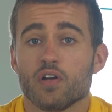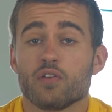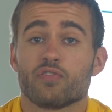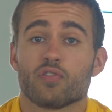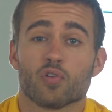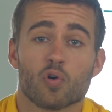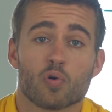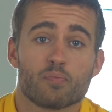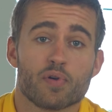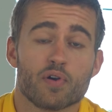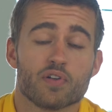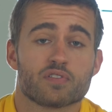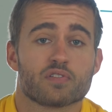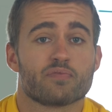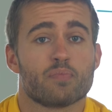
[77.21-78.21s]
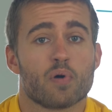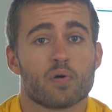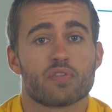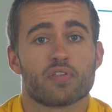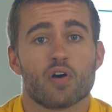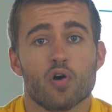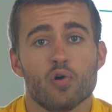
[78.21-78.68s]
For long periods of
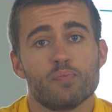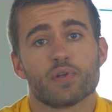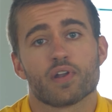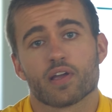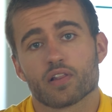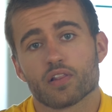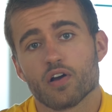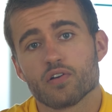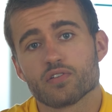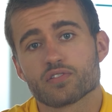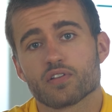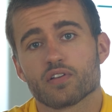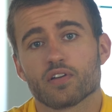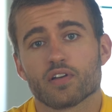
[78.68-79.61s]
both open and closed,